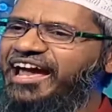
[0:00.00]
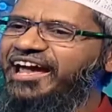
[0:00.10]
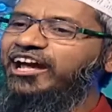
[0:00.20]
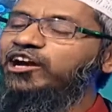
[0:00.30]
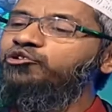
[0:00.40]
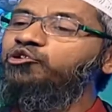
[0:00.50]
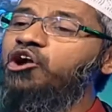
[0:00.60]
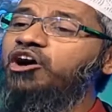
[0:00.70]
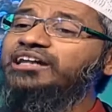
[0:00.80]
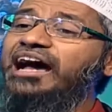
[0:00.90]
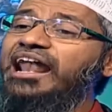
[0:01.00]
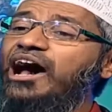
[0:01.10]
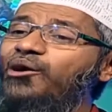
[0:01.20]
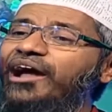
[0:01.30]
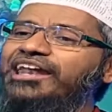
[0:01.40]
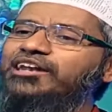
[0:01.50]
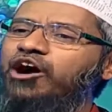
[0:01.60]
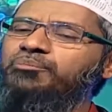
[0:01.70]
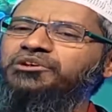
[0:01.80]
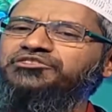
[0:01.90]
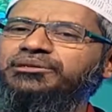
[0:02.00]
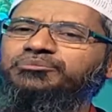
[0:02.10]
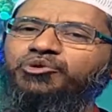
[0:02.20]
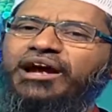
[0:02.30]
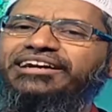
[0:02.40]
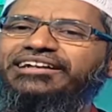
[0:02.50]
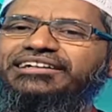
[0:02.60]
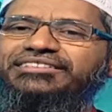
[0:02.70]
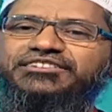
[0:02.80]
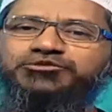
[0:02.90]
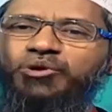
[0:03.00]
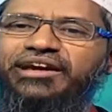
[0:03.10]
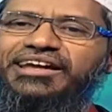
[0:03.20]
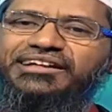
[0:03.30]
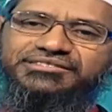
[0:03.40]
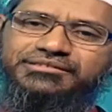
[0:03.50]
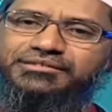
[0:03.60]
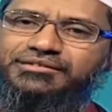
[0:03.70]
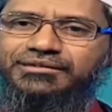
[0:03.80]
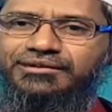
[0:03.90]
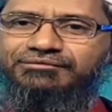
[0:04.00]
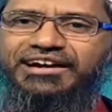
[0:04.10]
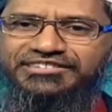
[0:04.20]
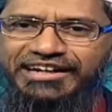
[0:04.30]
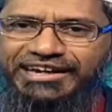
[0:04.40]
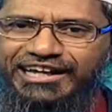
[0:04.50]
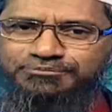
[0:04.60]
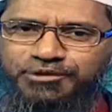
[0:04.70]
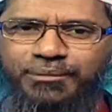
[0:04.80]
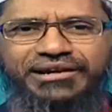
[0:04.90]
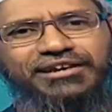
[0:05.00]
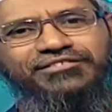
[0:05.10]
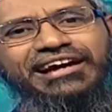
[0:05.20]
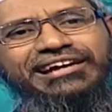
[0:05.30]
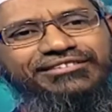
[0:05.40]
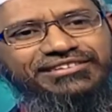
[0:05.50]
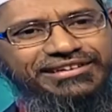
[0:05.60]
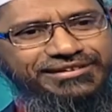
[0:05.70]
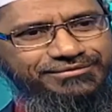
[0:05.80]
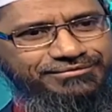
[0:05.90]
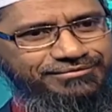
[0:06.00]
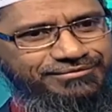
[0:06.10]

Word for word: day, do not allow any non-Muslim to enter in these two areas. Once Allah has prohibited, we agree with it.